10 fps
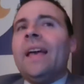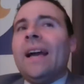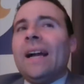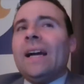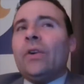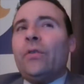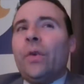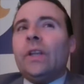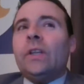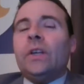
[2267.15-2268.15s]
I got a
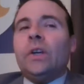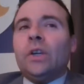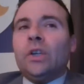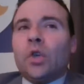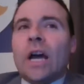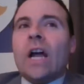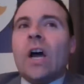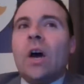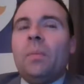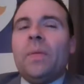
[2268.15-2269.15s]
feeling they're going to try to
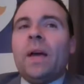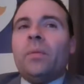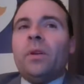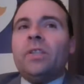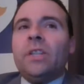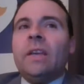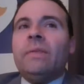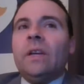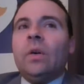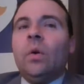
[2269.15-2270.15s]
up that
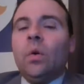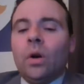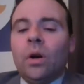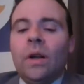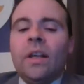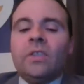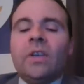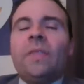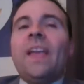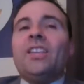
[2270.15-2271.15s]
receiving core. So
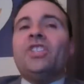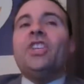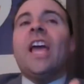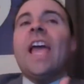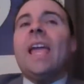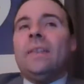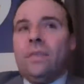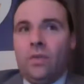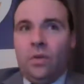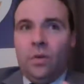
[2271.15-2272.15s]
I think Chase
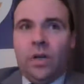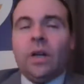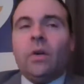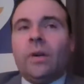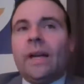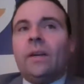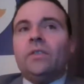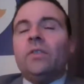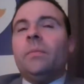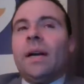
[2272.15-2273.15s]
is going to go down
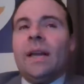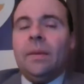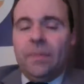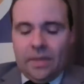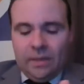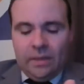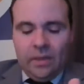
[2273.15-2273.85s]
to Miami.